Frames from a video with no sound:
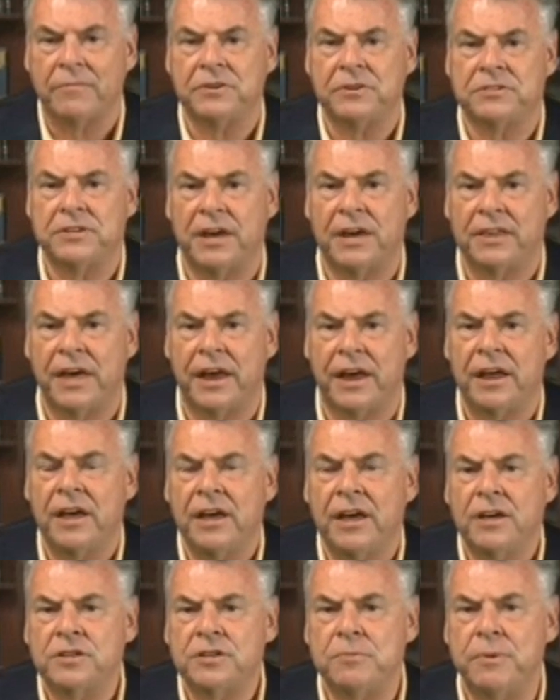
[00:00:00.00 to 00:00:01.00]
having said that,
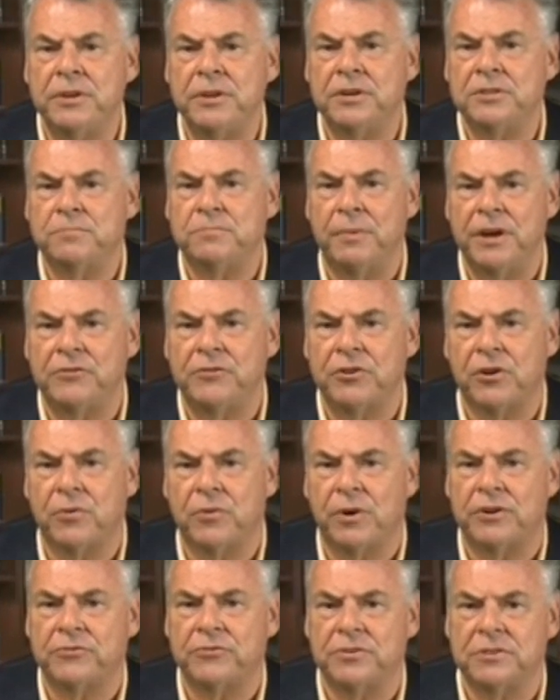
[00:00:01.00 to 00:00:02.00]
to me, there's major
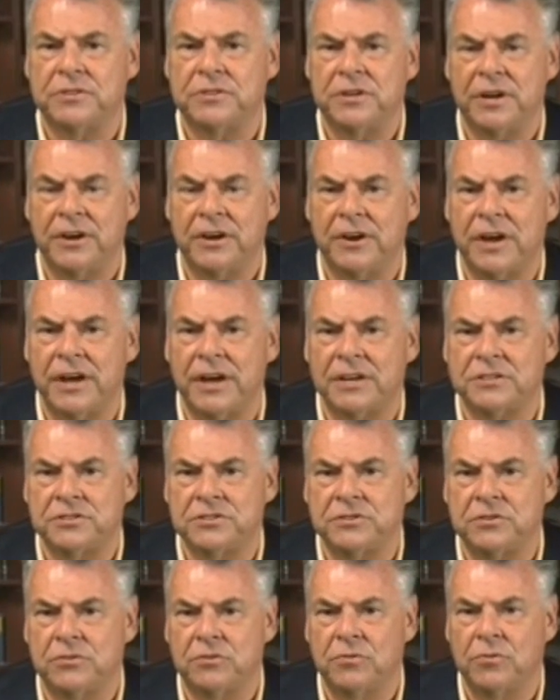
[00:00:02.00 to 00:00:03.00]
questions here
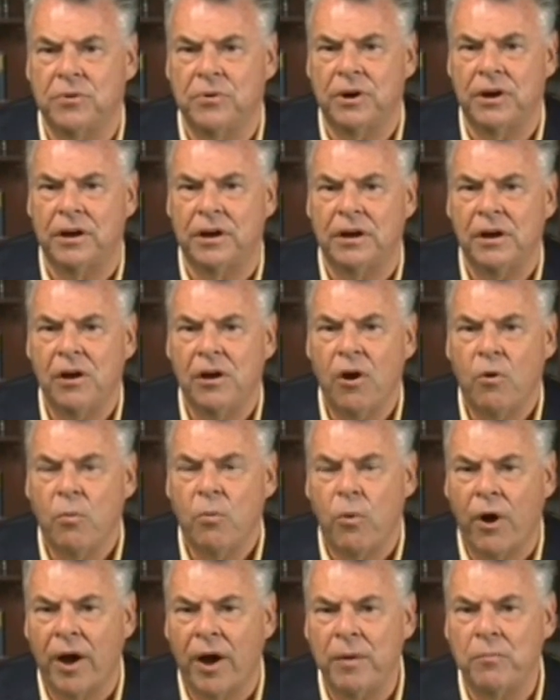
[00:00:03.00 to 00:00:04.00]
as to
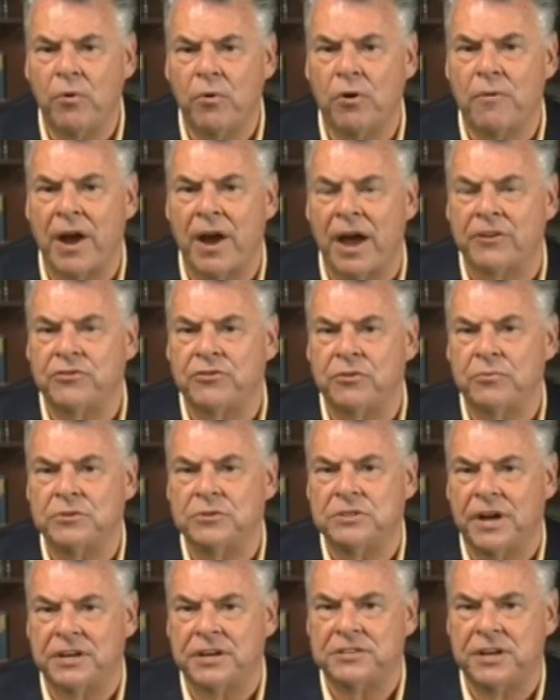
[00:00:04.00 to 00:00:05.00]
why more action
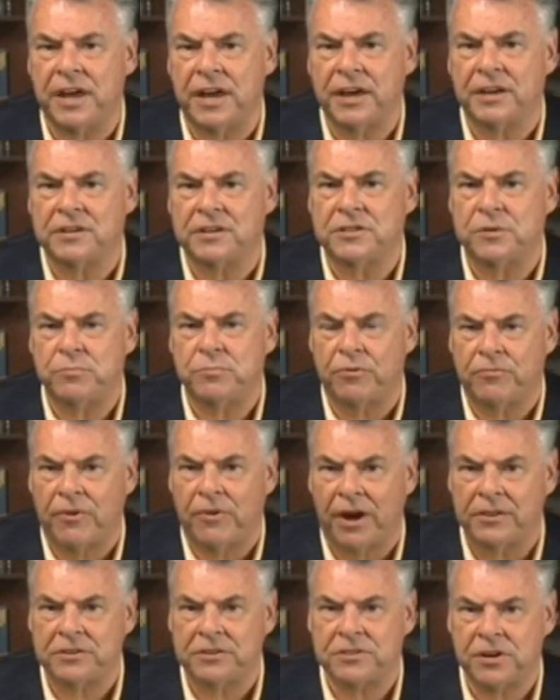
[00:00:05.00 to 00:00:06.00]
was not taken to
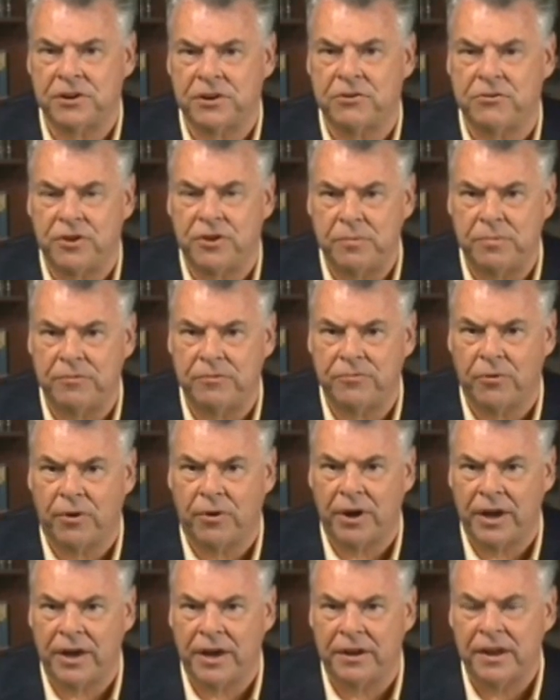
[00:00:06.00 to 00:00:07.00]
provide the security
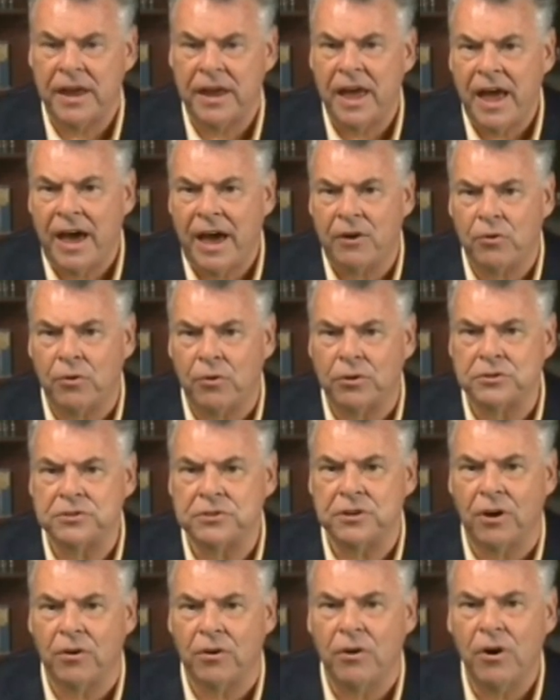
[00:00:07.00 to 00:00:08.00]
beforehand, and
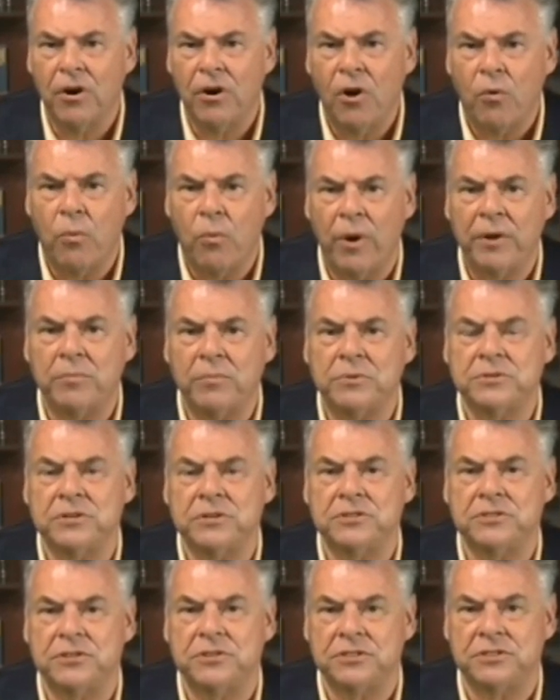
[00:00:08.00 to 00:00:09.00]
also when was
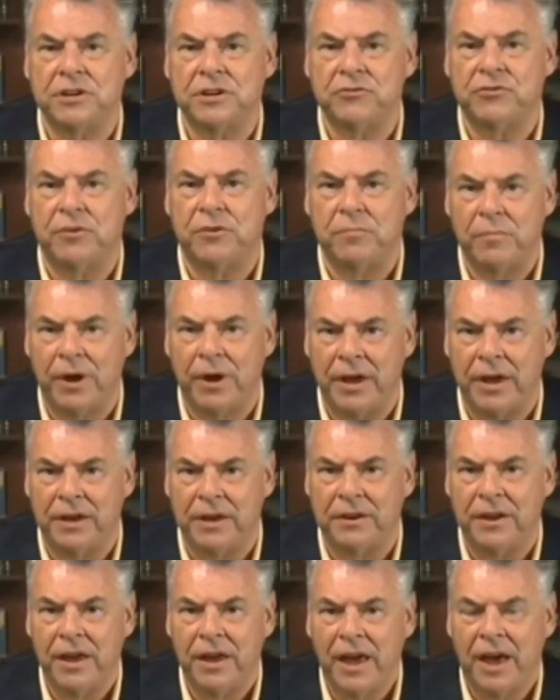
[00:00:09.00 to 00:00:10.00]
this decision
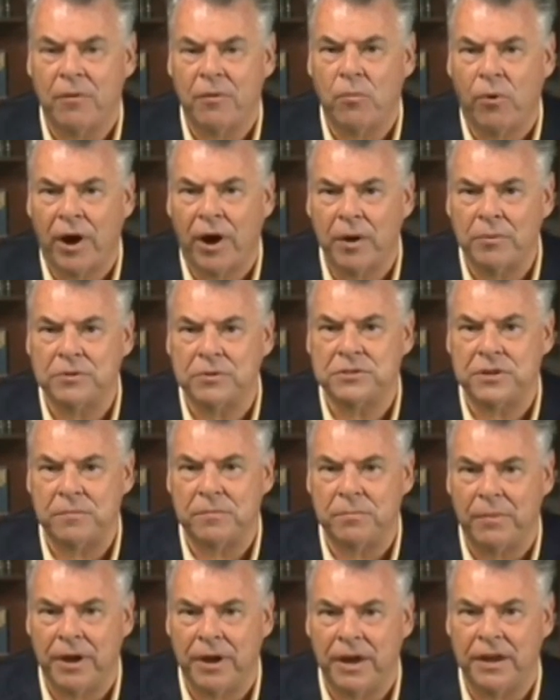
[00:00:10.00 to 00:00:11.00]
made, and why was
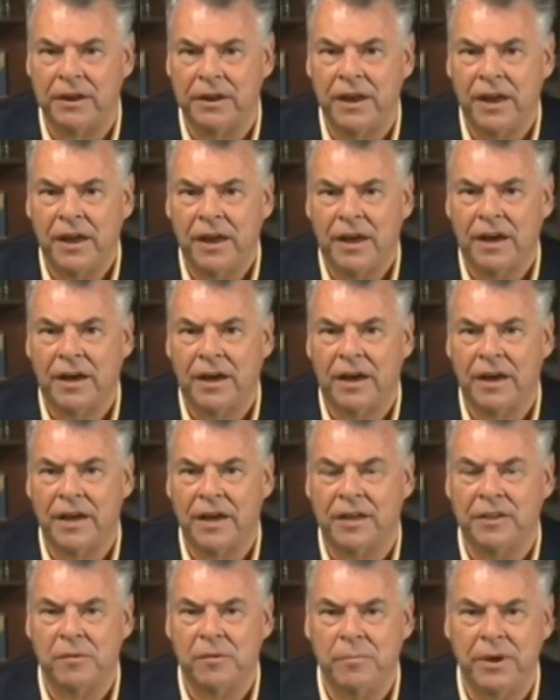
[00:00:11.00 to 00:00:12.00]
it made
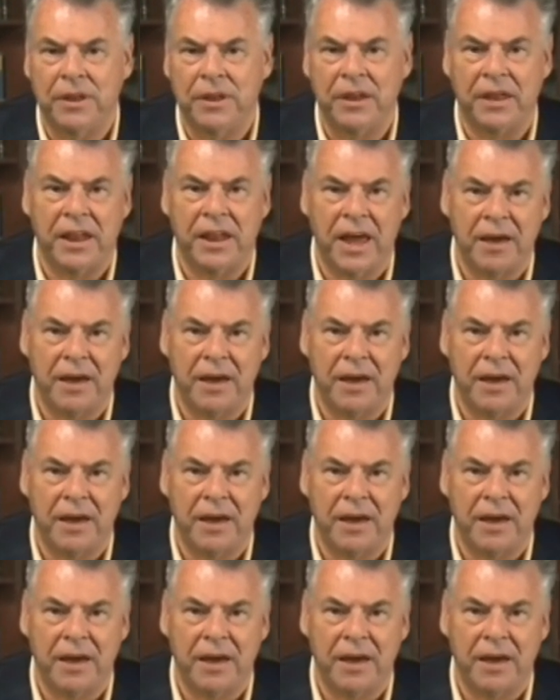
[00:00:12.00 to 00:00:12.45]
in the immediate